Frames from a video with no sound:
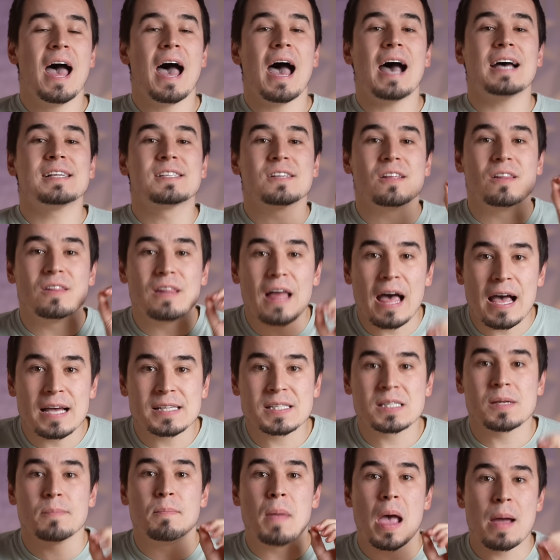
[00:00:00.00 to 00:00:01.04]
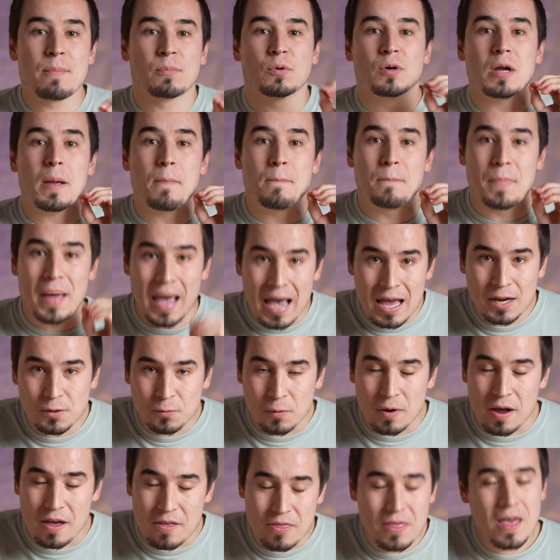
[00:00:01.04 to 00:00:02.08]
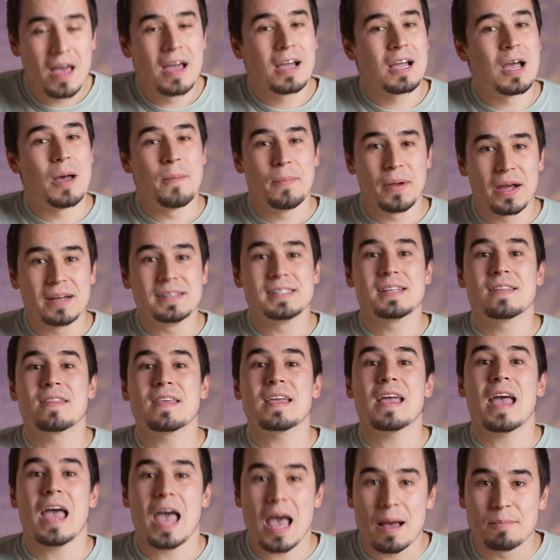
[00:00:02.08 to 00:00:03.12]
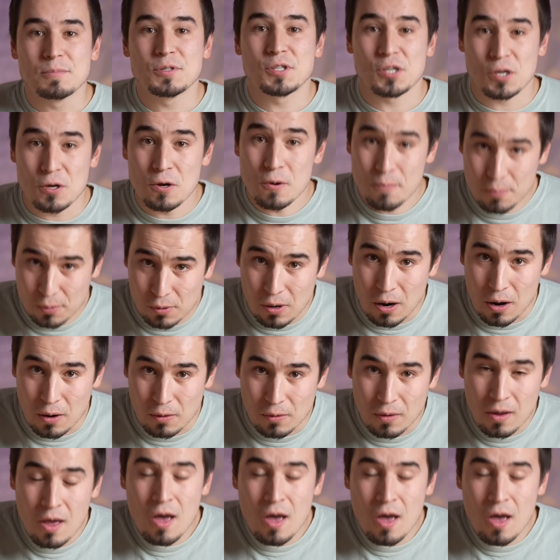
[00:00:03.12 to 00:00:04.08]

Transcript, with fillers: has less memory bandwidth compared to the M2 Pro,